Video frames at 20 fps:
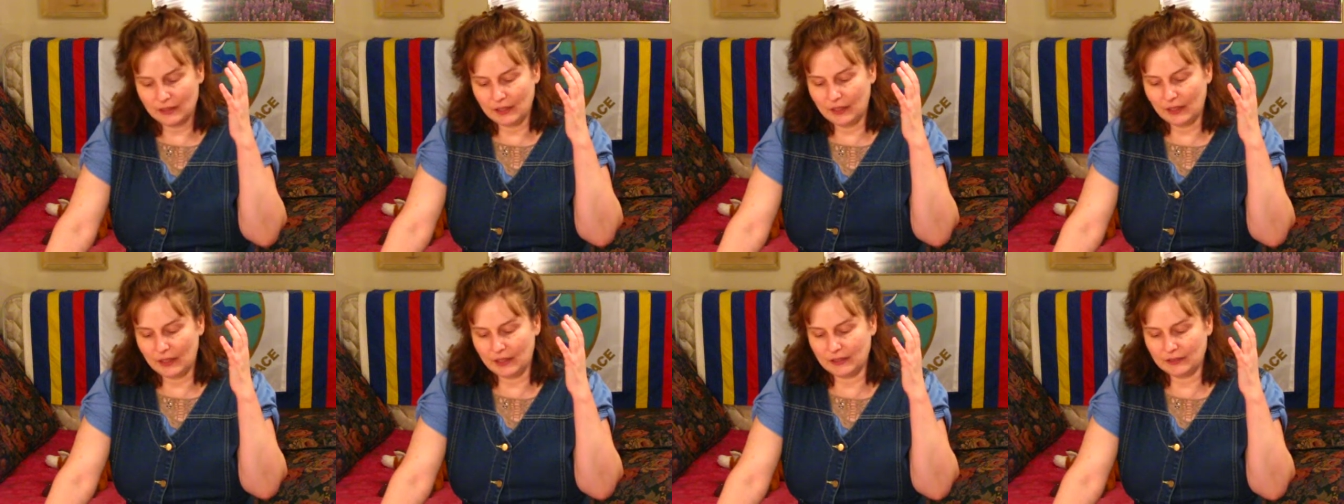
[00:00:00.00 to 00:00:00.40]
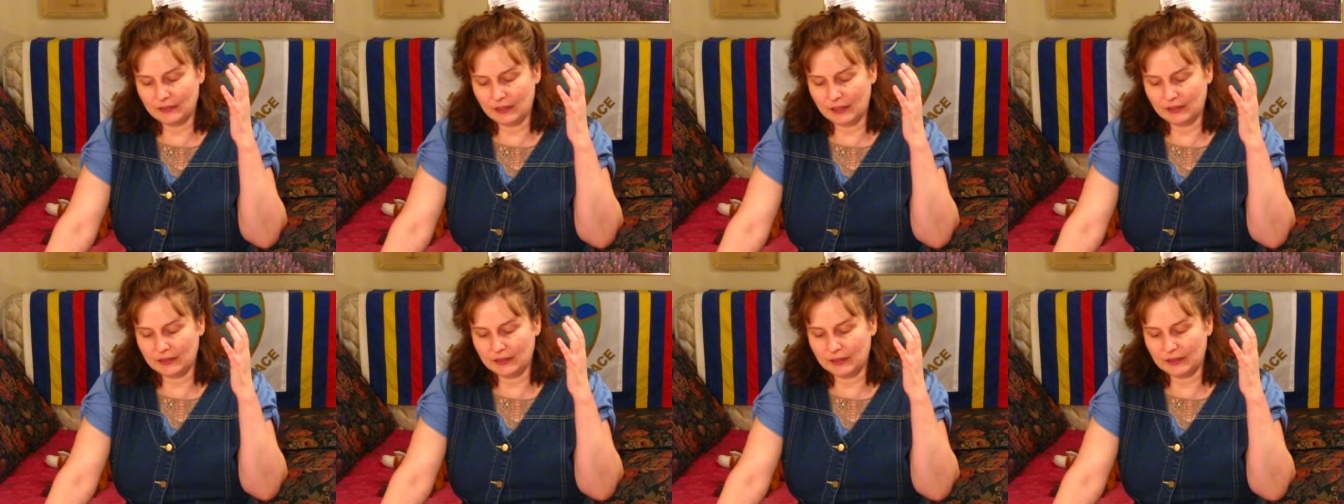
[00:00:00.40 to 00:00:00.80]

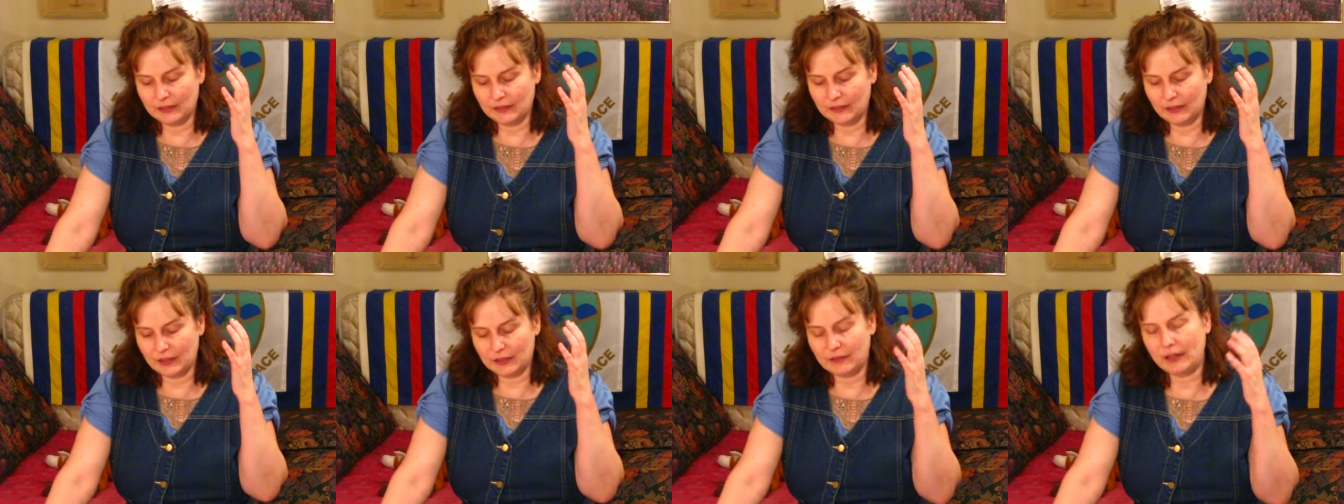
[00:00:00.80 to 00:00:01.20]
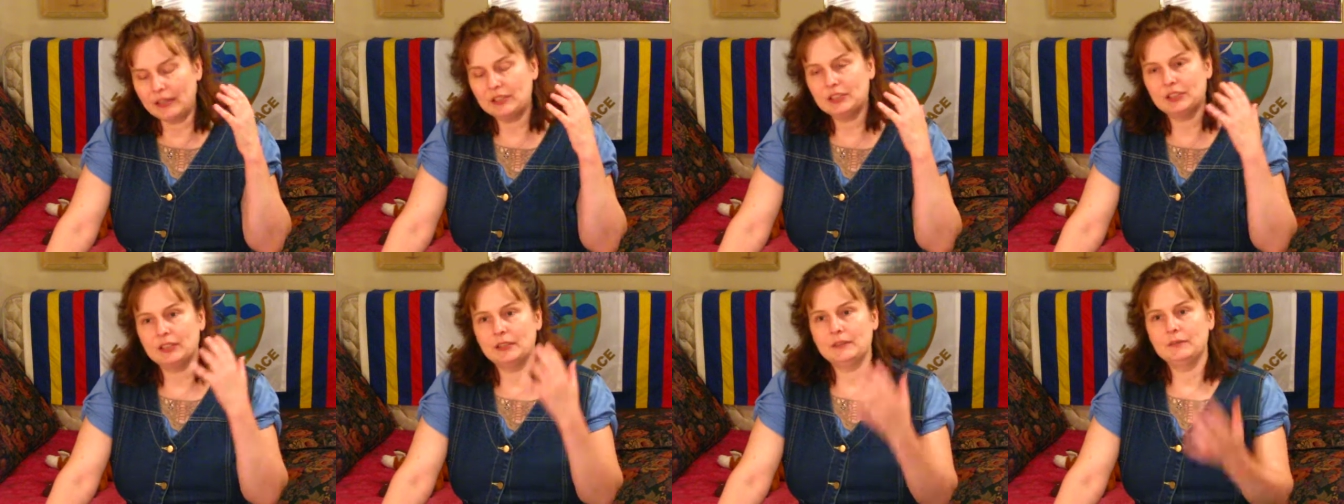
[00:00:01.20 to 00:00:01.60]
and their
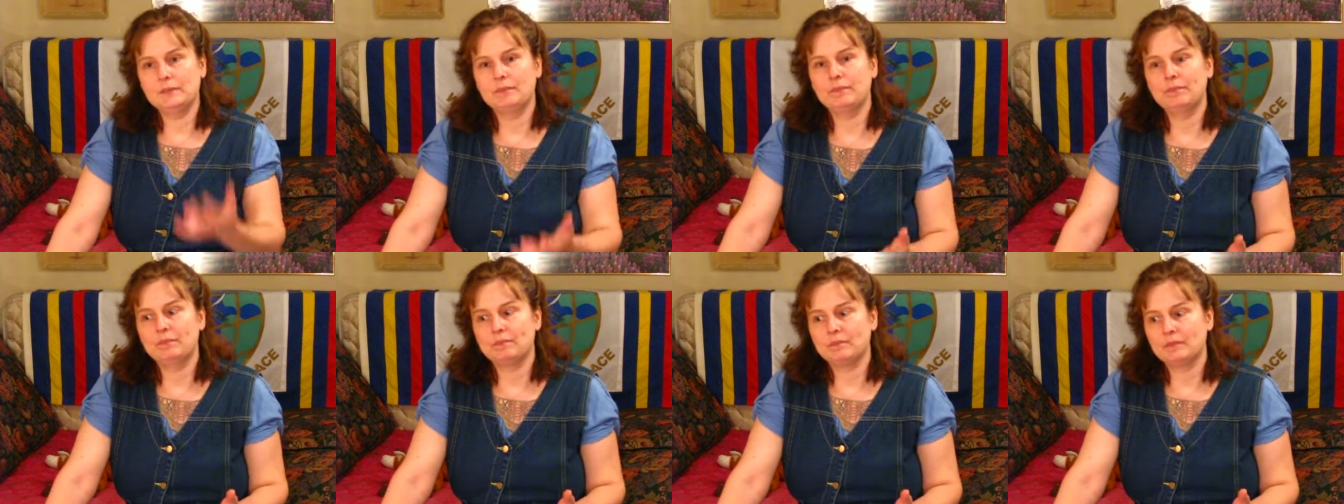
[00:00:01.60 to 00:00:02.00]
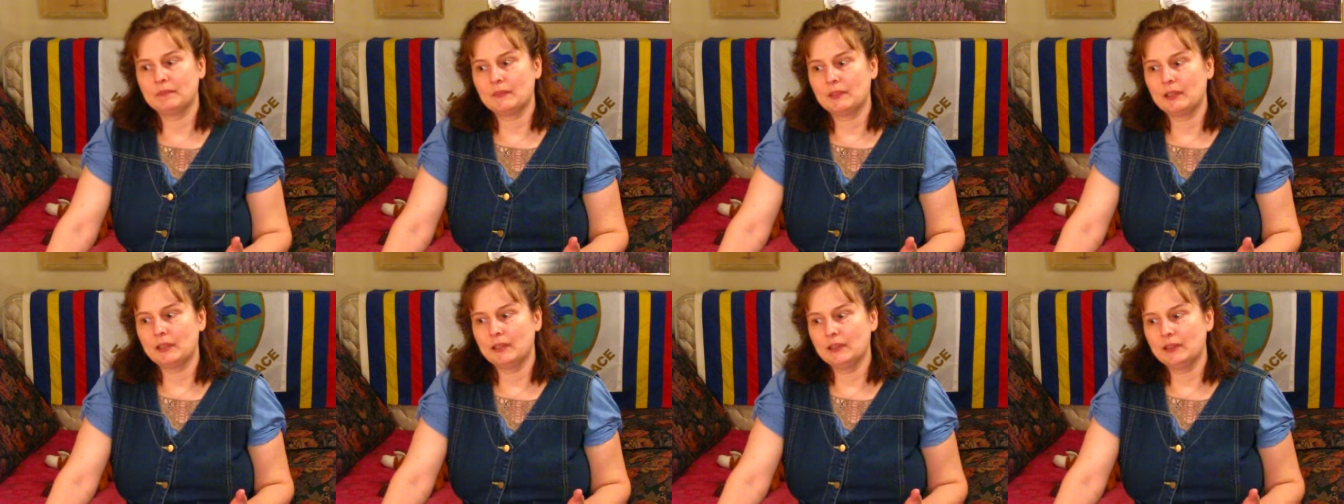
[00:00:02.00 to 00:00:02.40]
aggression,
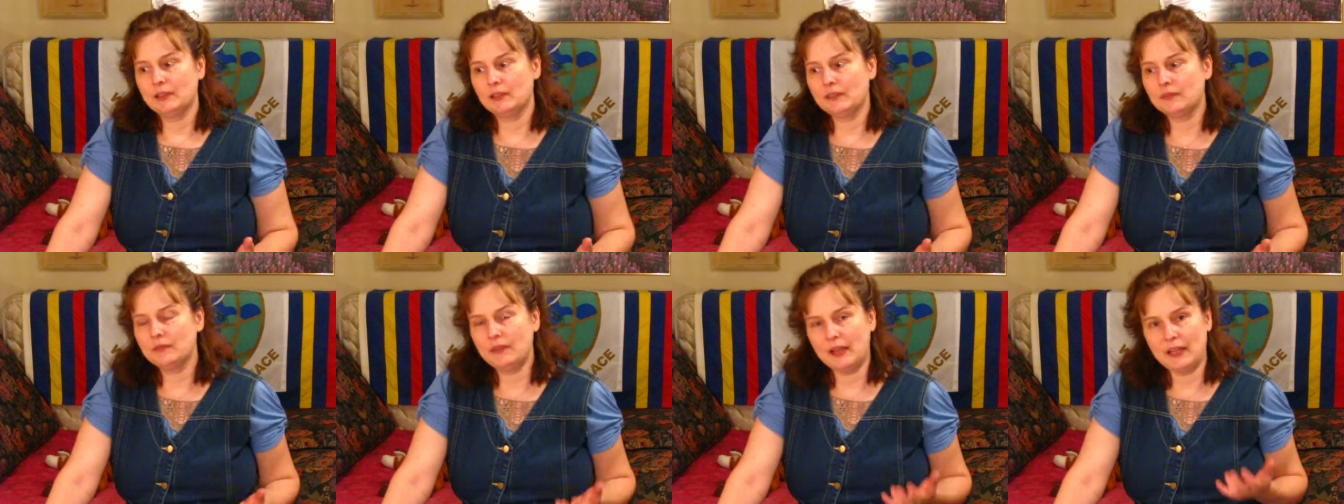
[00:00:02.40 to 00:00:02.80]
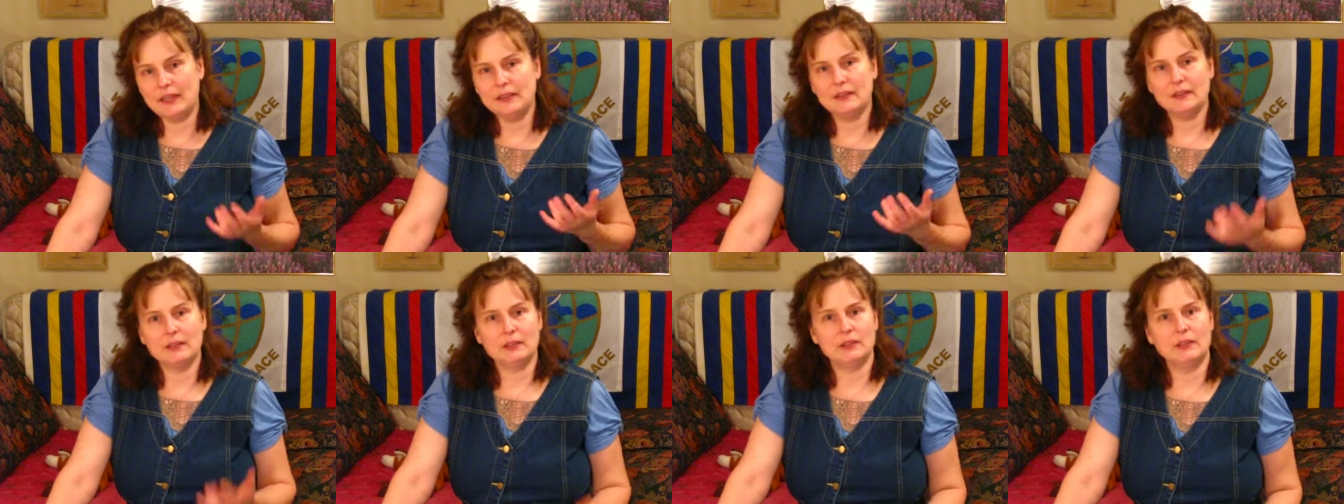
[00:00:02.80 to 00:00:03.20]
their
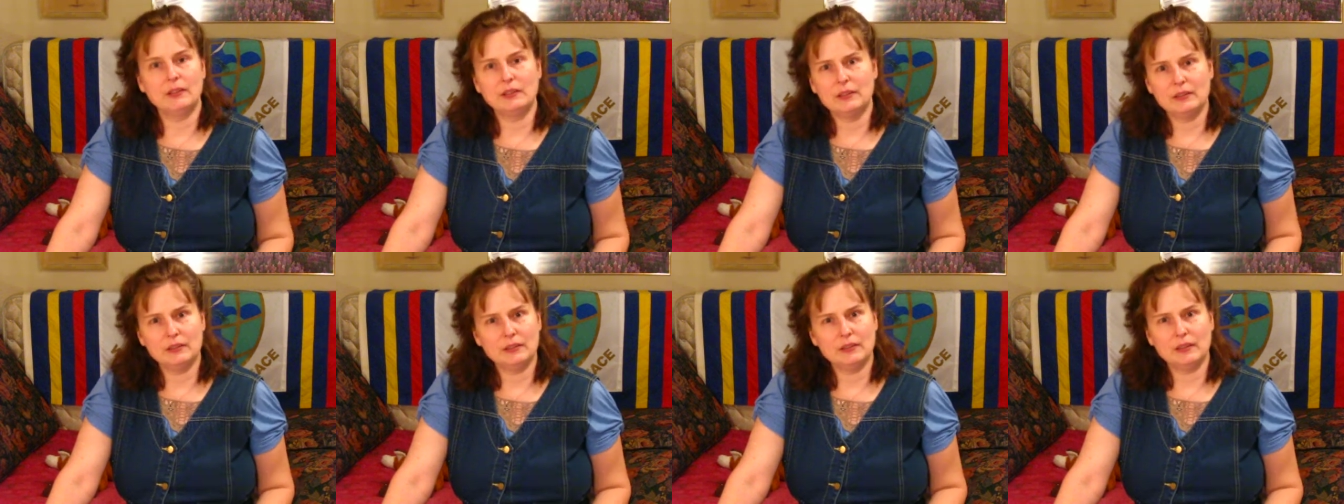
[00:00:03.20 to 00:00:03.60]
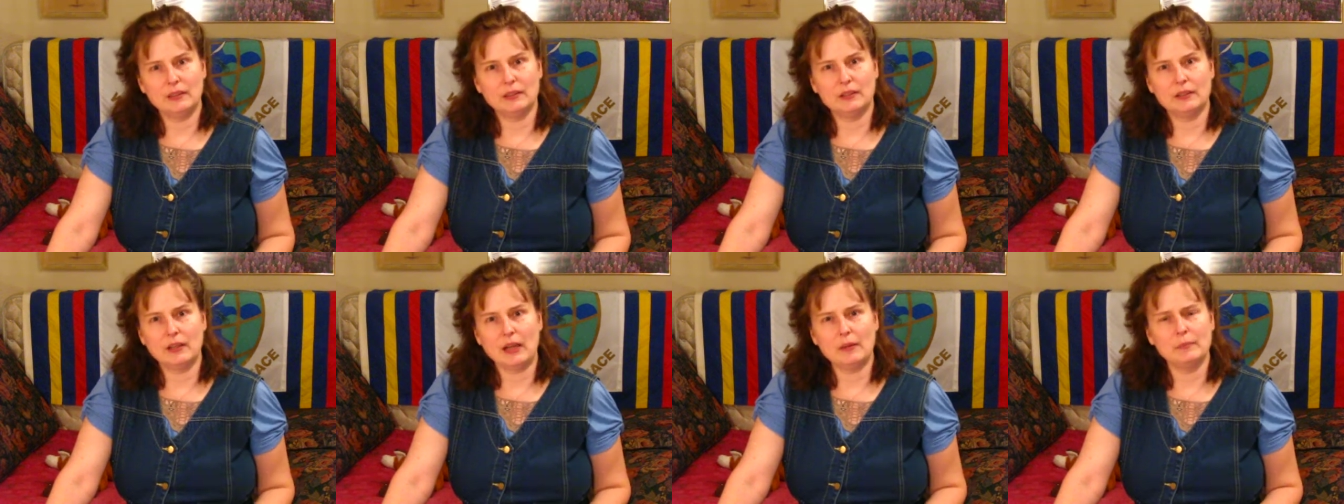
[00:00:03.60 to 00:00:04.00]
faith in,
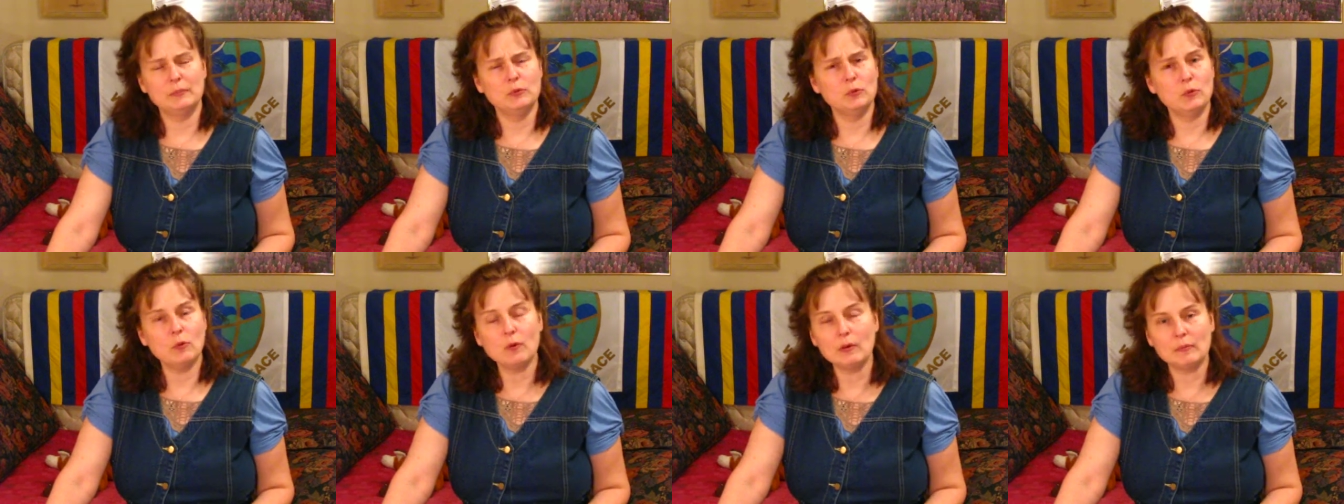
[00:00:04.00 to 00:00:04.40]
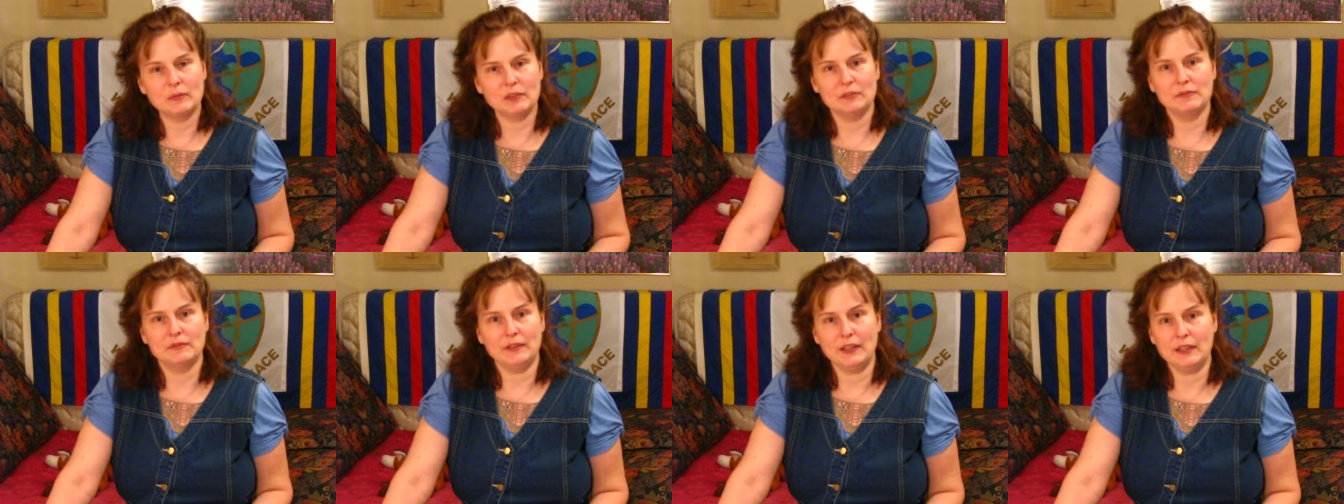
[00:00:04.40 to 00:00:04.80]
their
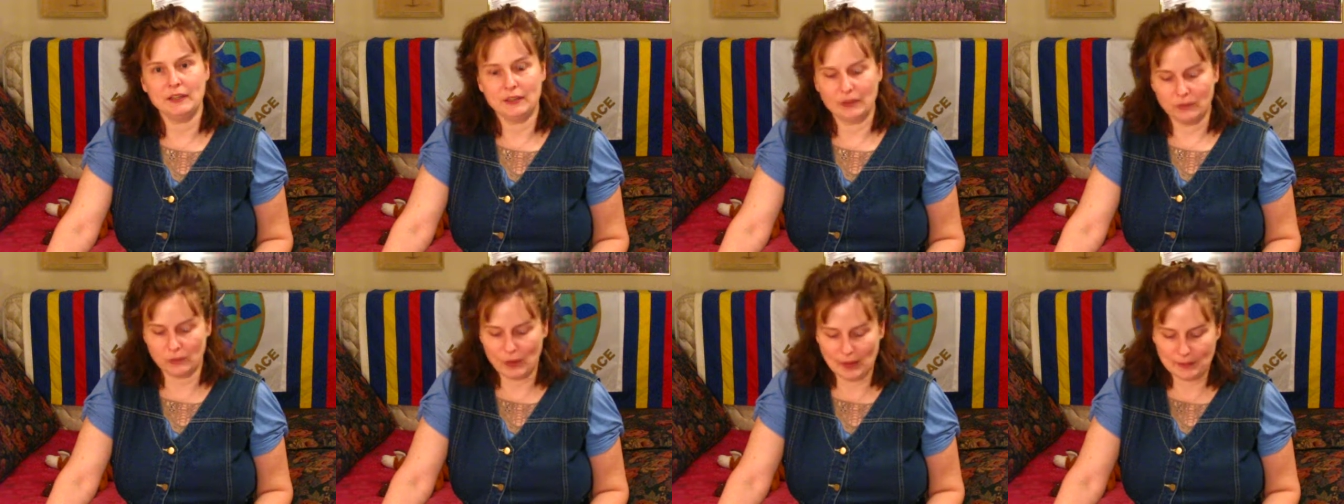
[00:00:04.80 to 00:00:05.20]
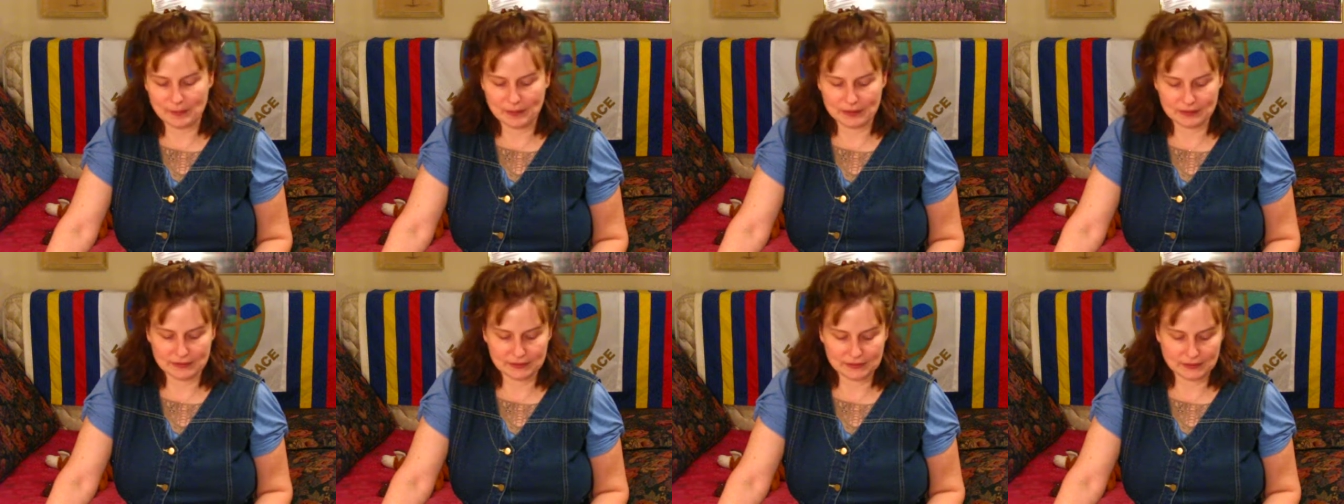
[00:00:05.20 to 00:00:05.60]
abnormal faith in
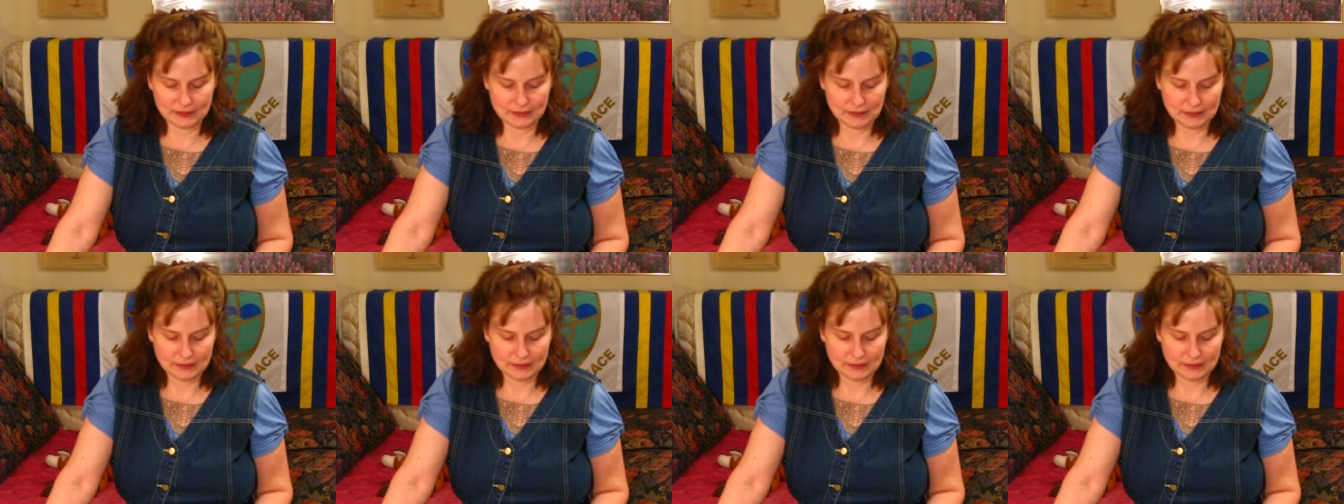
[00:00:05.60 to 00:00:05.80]
weapons.